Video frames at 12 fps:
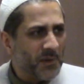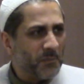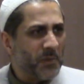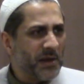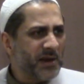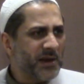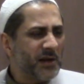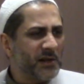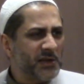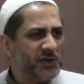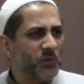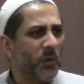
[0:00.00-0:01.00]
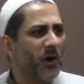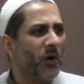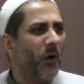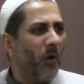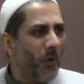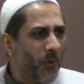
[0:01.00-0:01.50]
Miracles were
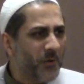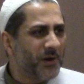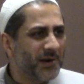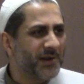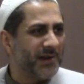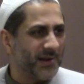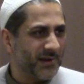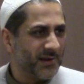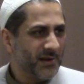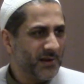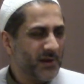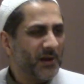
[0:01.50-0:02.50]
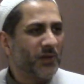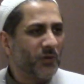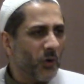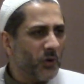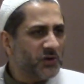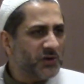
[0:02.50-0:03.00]
only
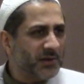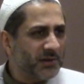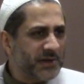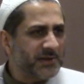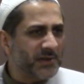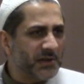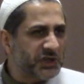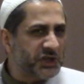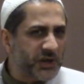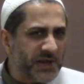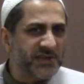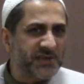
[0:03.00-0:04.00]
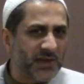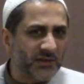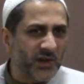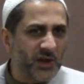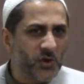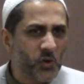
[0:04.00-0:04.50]
those little tricks
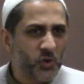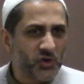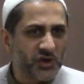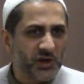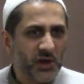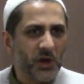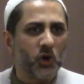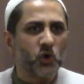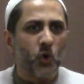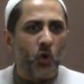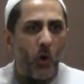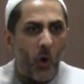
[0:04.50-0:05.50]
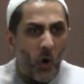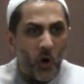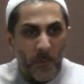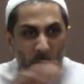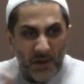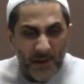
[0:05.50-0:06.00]
that they used to
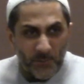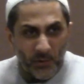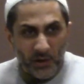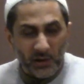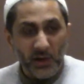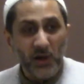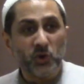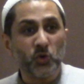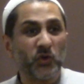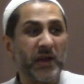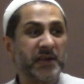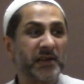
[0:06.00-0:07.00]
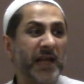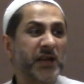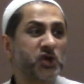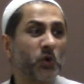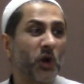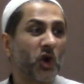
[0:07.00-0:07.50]
call people to the
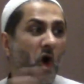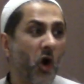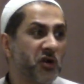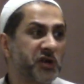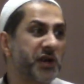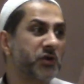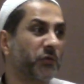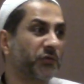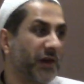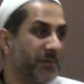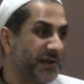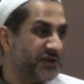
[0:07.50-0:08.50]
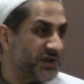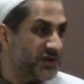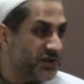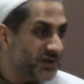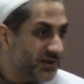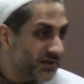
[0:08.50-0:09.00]
intellectual content of their
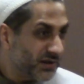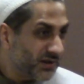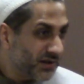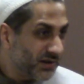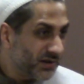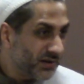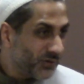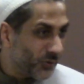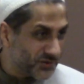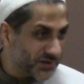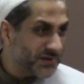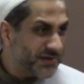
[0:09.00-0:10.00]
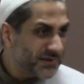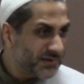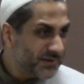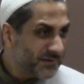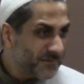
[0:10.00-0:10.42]
message. Wasn't it?